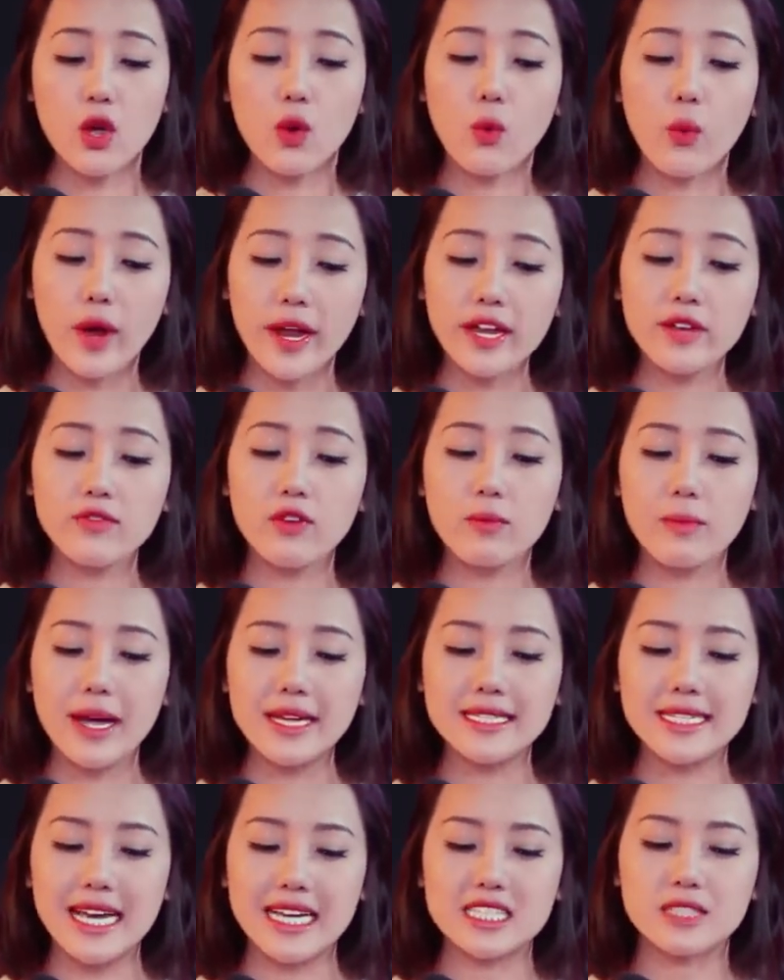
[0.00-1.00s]
waiting for
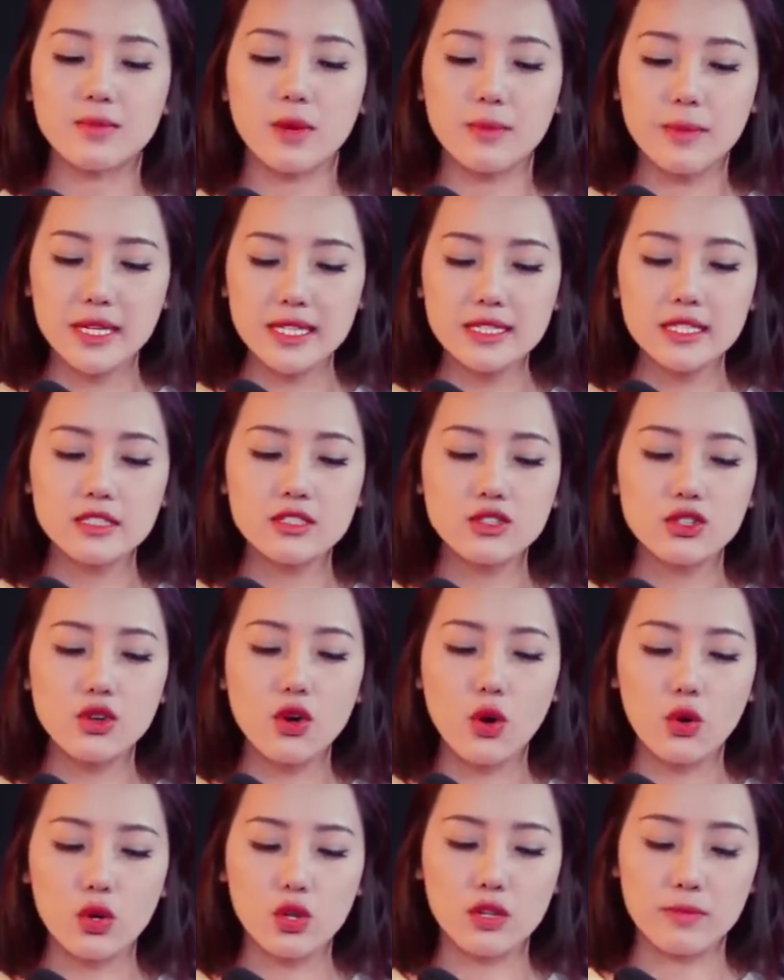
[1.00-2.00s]
my dad's permission to
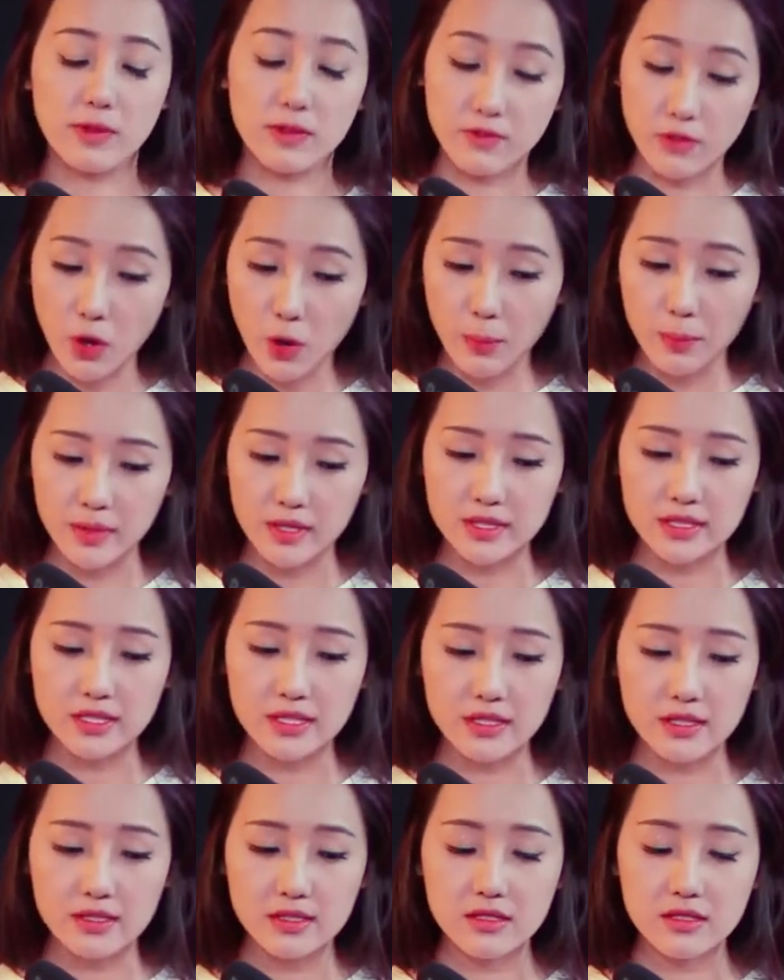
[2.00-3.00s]
go to the performance.